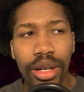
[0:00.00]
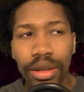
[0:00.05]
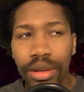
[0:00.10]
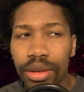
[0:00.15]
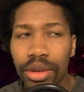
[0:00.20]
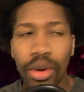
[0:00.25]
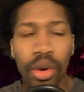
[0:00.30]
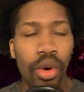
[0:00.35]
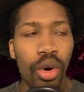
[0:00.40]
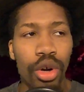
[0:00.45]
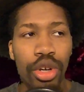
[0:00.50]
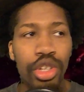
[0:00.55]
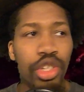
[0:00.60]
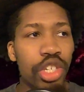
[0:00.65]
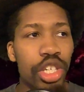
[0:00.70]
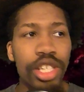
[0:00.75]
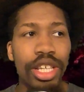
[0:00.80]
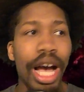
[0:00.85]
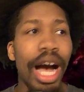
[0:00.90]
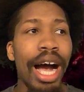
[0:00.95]
or you
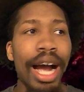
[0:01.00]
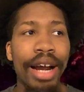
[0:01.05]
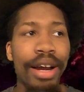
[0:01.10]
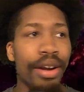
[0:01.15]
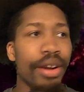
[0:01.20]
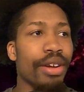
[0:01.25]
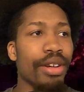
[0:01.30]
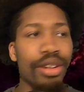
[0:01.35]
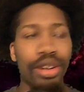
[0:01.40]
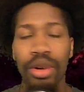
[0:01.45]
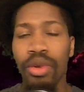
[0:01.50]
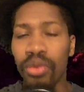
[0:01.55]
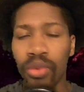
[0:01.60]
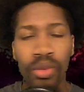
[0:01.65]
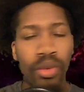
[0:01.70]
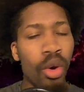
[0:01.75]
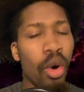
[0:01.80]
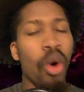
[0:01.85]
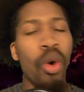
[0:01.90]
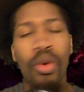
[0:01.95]
just hiring a
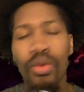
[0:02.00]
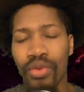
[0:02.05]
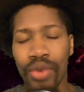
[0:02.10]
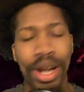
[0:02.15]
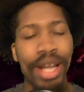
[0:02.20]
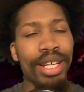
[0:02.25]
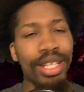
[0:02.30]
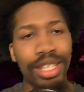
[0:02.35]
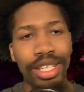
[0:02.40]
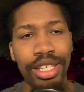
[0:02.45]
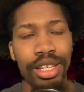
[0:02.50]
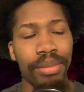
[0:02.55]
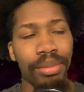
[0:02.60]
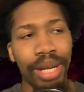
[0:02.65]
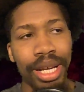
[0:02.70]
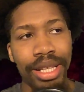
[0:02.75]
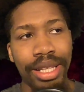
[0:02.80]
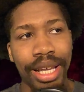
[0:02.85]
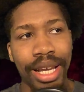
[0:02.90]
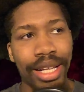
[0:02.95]
whole race or something
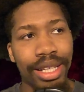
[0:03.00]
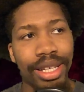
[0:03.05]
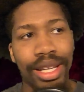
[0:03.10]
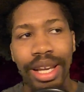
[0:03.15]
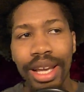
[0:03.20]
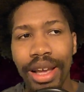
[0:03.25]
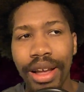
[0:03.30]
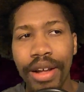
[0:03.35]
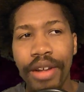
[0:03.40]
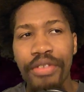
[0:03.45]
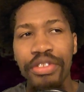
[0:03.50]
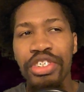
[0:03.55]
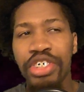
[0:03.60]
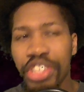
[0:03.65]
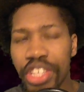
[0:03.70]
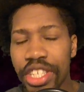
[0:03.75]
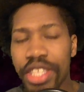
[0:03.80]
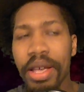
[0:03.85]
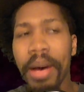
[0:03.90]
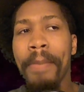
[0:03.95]
like that,
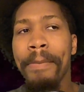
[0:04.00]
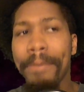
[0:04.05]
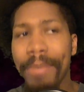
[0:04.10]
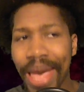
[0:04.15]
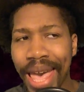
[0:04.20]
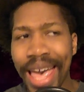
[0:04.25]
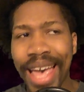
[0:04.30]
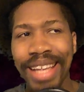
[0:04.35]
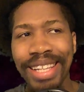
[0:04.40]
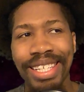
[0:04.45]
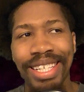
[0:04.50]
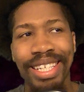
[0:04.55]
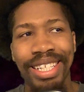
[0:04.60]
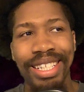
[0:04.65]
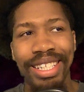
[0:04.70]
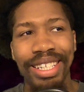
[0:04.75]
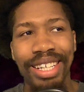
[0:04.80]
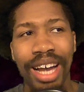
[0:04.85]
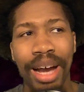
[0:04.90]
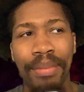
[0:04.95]
just
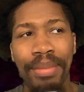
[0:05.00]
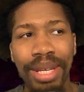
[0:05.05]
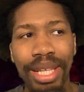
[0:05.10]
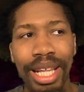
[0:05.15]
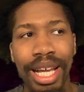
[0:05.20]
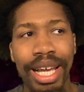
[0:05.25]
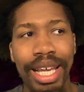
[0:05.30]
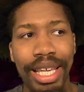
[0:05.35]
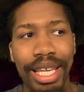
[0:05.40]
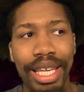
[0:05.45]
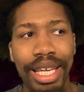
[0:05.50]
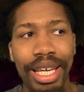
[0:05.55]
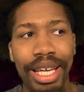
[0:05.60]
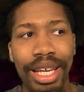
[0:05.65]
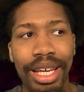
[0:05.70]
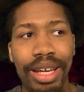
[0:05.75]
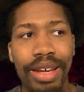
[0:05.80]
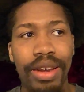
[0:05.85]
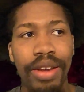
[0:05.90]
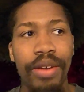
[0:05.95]
imagine. I mean, like
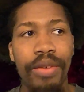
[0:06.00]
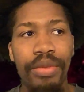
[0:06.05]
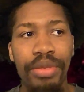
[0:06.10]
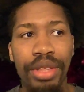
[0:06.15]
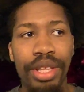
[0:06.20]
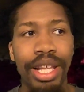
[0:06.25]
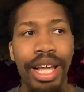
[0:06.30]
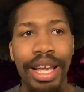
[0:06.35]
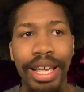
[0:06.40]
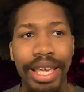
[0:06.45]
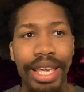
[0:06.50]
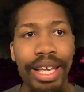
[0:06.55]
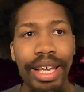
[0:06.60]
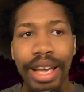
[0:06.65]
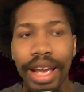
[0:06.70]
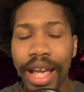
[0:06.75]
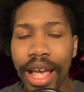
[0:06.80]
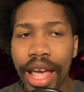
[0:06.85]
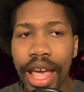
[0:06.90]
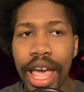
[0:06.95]

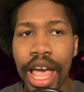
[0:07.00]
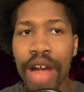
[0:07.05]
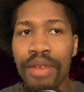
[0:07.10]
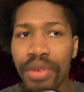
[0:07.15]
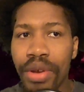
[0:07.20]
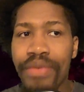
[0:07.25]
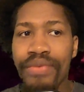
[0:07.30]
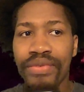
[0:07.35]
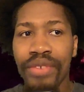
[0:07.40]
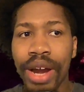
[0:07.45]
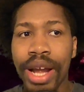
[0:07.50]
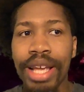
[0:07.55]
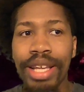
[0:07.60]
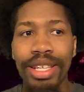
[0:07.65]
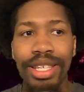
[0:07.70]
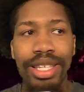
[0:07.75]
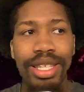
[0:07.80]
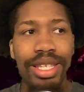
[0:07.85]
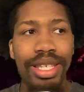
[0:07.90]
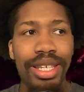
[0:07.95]
every
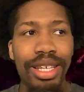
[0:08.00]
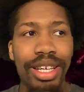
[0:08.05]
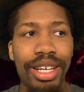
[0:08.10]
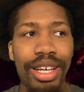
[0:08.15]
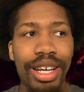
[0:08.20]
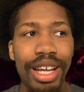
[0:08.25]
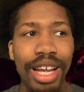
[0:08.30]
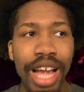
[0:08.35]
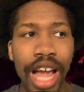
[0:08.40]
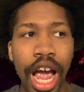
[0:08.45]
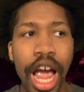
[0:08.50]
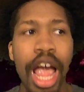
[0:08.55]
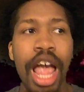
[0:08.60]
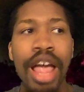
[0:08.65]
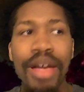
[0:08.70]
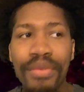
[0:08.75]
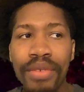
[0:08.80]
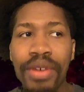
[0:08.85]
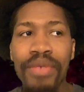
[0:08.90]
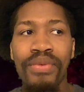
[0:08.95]
race
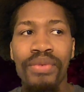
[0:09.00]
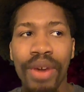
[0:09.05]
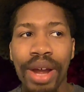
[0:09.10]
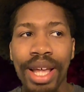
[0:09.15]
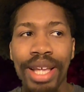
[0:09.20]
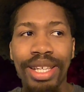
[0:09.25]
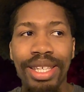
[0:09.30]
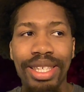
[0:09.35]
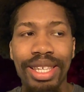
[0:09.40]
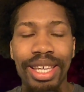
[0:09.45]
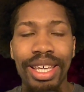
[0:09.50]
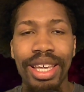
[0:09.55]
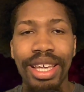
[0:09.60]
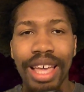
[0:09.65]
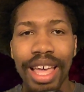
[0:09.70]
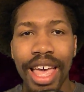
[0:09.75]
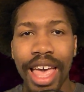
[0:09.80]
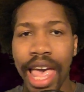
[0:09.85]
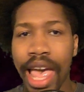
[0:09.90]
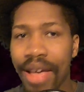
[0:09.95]

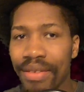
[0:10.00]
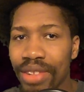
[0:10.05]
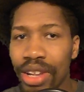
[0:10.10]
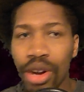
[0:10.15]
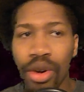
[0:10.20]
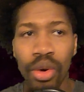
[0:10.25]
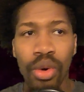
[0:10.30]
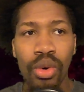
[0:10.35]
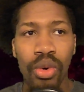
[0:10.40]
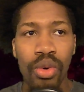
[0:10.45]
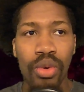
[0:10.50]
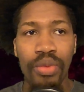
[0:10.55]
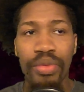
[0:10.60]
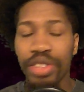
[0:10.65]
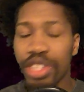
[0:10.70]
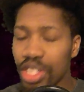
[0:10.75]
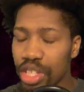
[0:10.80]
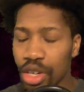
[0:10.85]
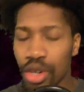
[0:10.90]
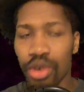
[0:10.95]
have their own
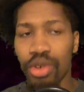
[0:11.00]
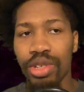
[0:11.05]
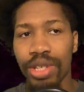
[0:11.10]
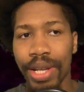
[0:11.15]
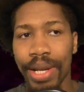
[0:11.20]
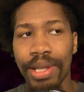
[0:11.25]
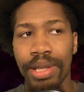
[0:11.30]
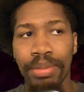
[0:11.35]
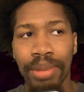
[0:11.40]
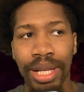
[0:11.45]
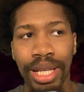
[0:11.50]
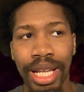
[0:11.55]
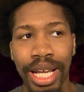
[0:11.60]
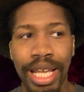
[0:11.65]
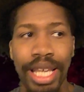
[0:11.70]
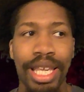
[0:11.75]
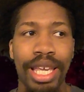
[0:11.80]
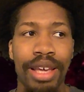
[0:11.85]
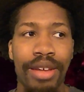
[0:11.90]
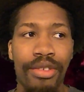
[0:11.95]
stereotypes, but
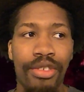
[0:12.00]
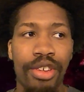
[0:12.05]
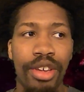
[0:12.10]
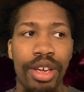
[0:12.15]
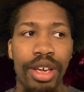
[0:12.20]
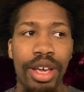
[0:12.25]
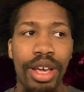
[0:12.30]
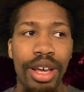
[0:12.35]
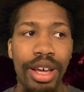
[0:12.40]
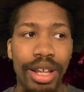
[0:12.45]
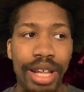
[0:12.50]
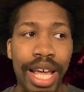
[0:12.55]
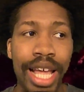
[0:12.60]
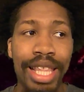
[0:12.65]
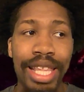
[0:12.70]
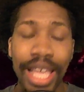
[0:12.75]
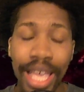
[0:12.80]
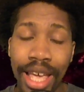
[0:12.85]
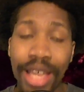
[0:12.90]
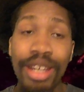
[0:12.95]
like at
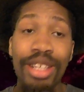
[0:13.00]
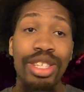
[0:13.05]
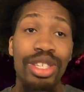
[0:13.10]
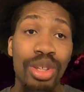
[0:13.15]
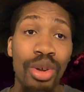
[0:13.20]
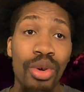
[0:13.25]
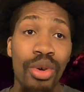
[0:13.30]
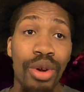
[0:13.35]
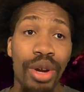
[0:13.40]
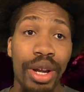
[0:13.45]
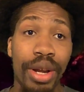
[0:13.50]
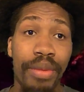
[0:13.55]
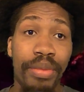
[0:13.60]
the end of the story,